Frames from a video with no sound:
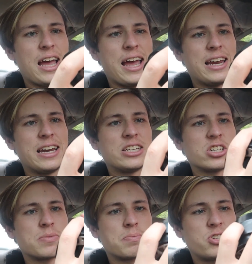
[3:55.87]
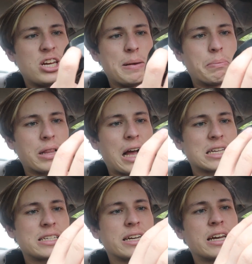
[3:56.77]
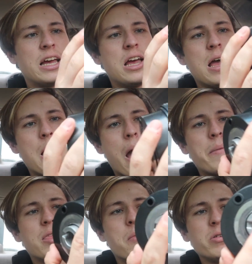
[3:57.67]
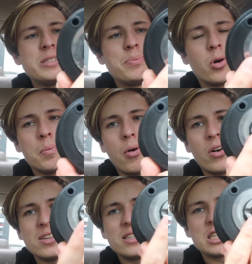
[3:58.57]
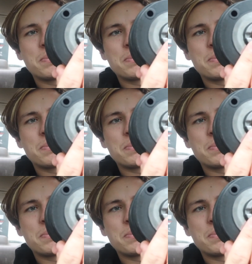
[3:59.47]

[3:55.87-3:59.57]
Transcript: and it's just cheap plastic. I mean, the most important part is this